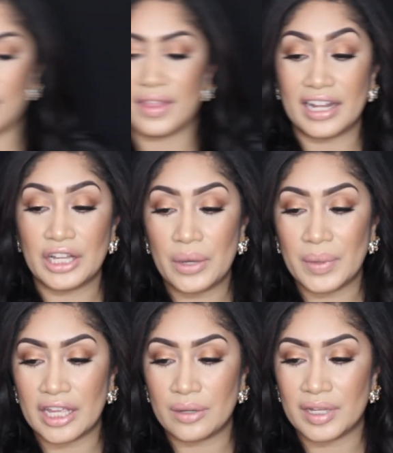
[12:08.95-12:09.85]
I'll then go
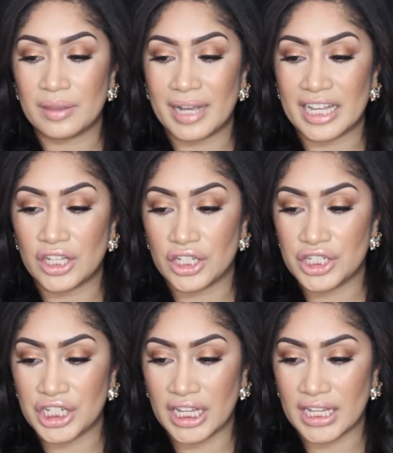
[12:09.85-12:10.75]
in with my
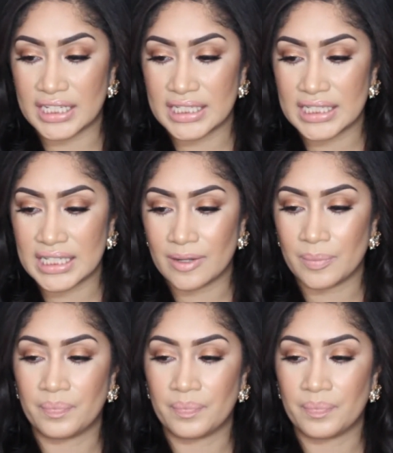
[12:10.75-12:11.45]
Good Genes